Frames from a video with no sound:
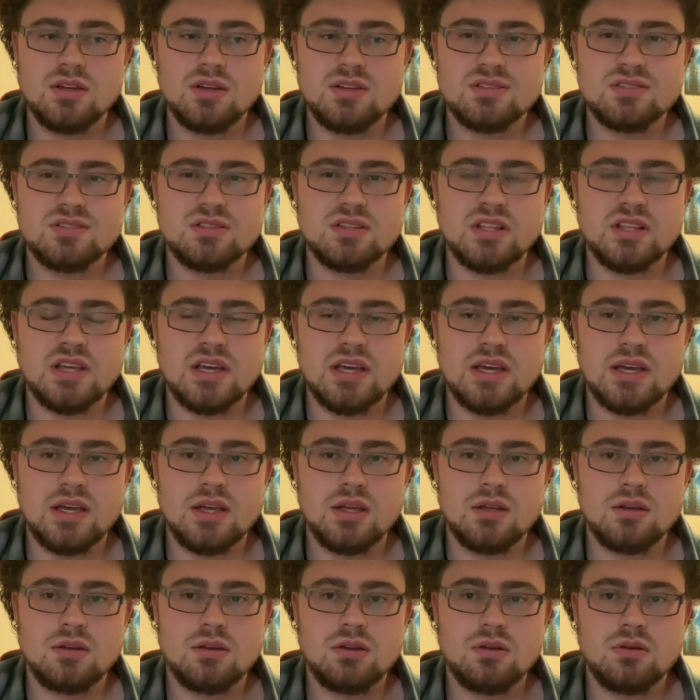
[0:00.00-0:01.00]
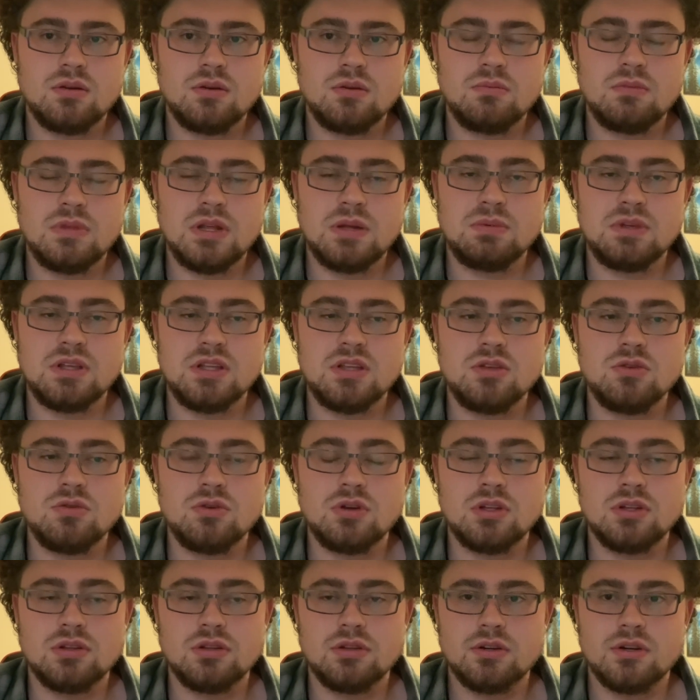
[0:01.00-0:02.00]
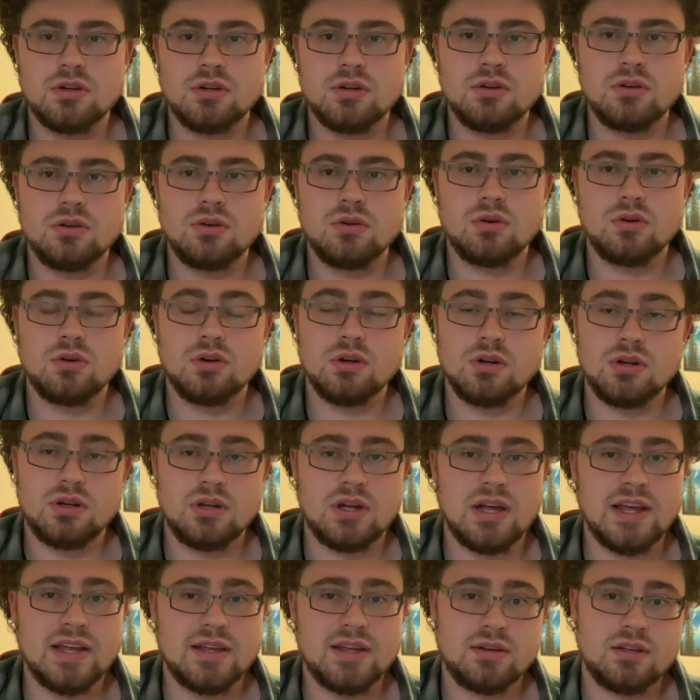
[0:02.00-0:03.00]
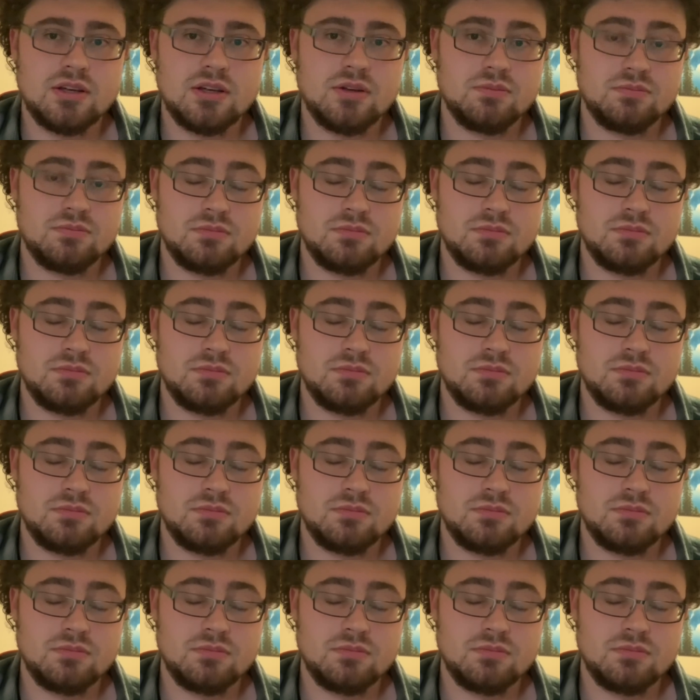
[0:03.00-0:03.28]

so that maybe you can learn, or I can help